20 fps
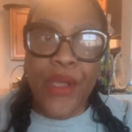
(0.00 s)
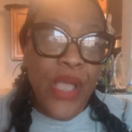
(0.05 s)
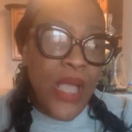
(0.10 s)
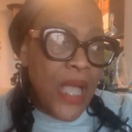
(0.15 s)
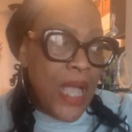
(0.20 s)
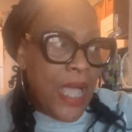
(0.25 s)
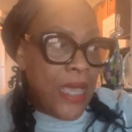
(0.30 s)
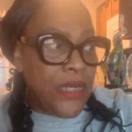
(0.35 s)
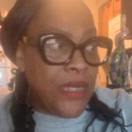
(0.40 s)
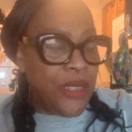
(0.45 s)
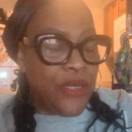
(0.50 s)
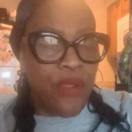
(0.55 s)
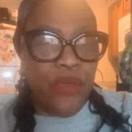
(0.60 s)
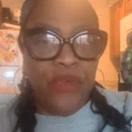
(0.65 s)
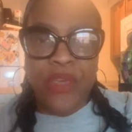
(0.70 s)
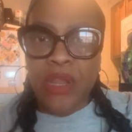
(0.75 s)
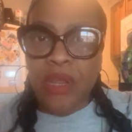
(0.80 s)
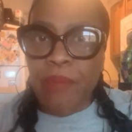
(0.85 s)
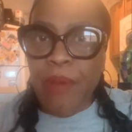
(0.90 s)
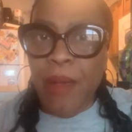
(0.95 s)
I didn't know
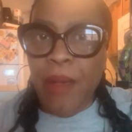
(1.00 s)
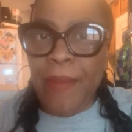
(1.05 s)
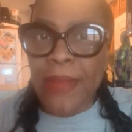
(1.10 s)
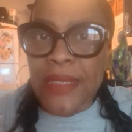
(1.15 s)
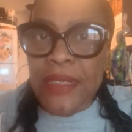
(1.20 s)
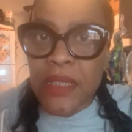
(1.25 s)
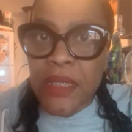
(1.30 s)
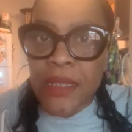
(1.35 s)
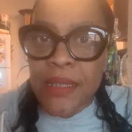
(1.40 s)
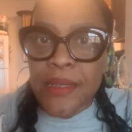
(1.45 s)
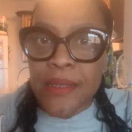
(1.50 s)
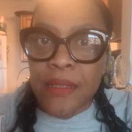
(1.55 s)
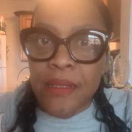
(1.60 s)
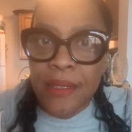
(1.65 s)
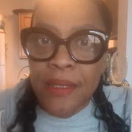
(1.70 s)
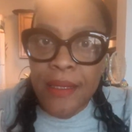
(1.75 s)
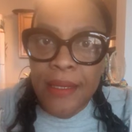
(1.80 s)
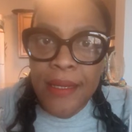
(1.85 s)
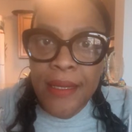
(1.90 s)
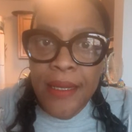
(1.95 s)
that about my sister
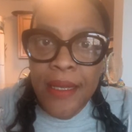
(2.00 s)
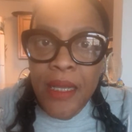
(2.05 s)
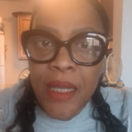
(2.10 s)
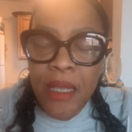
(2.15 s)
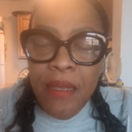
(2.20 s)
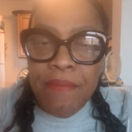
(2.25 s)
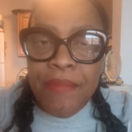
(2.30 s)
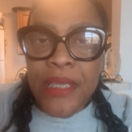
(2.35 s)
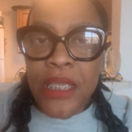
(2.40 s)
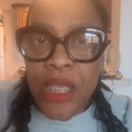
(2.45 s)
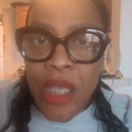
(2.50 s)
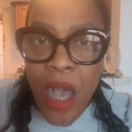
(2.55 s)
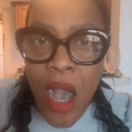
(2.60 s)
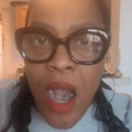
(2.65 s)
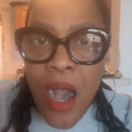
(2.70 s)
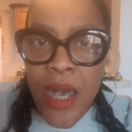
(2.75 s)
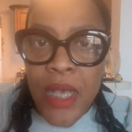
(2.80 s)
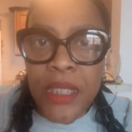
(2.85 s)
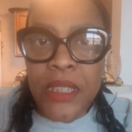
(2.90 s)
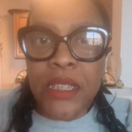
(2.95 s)

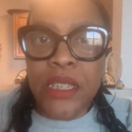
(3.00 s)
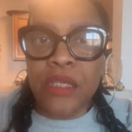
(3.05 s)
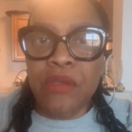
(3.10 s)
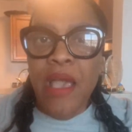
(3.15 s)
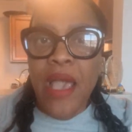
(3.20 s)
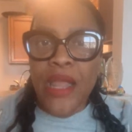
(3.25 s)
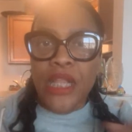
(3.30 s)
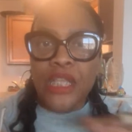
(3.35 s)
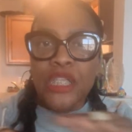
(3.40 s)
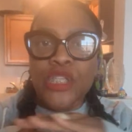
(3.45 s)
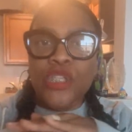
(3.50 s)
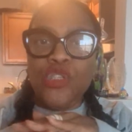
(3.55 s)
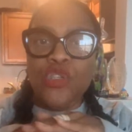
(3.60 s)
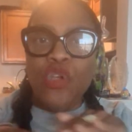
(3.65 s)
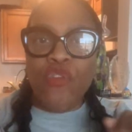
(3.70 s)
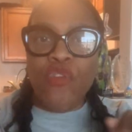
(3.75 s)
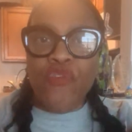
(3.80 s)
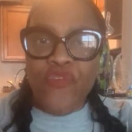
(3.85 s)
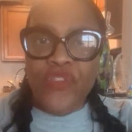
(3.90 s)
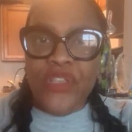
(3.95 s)
because you had a
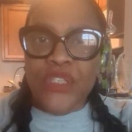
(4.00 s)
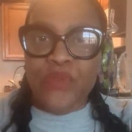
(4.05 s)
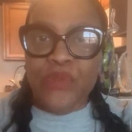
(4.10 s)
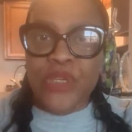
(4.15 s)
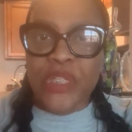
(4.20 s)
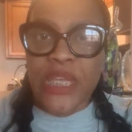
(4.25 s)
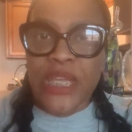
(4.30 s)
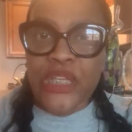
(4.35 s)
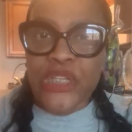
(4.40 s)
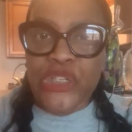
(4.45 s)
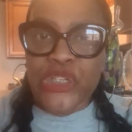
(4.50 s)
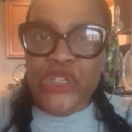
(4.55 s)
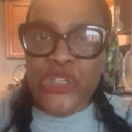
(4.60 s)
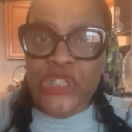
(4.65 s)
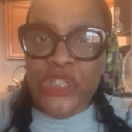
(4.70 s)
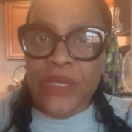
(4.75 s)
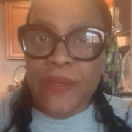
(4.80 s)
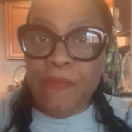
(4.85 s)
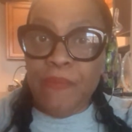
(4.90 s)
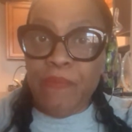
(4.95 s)
surface
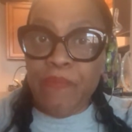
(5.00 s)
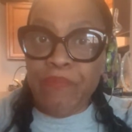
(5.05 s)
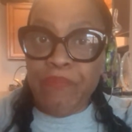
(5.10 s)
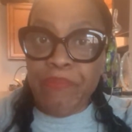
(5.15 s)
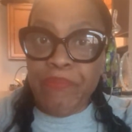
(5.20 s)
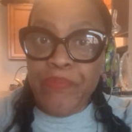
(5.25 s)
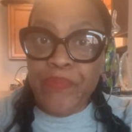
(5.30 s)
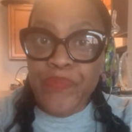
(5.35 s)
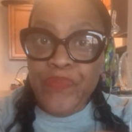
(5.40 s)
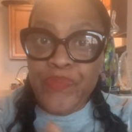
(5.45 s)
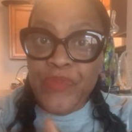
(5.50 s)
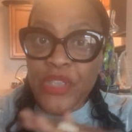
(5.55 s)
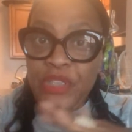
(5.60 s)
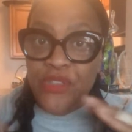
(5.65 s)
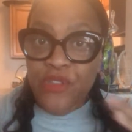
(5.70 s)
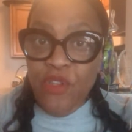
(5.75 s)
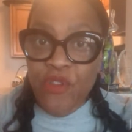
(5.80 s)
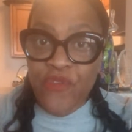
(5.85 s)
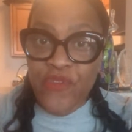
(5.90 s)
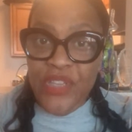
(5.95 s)
relationship.
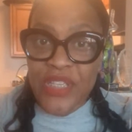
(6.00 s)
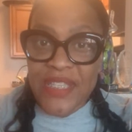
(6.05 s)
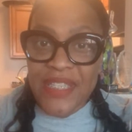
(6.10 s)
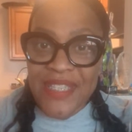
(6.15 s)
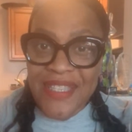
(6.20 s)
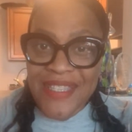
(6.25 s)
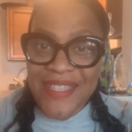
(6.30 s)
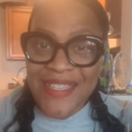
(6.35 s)
Surface.